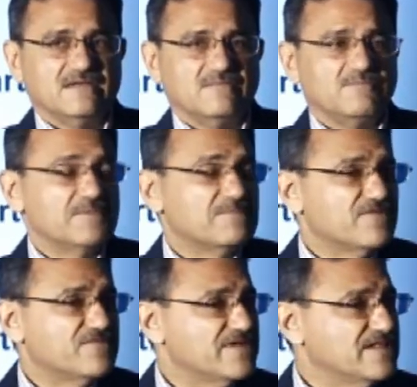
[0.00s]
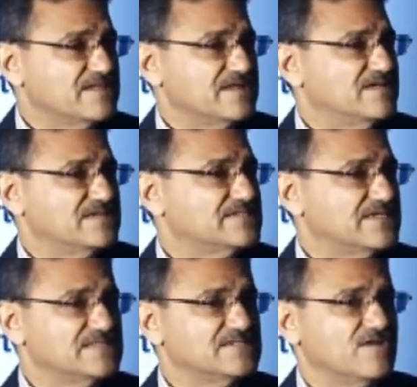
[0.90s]
People feel that their
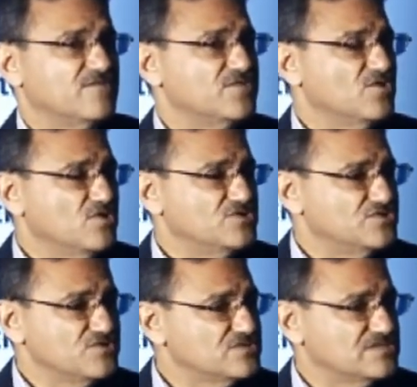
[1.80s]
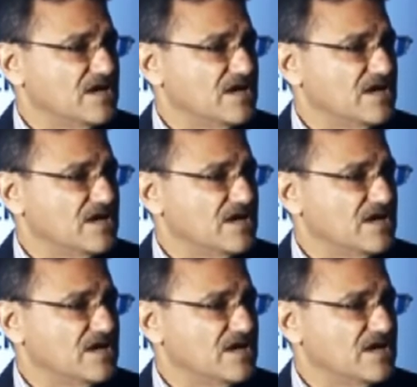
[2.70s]
skills are of no use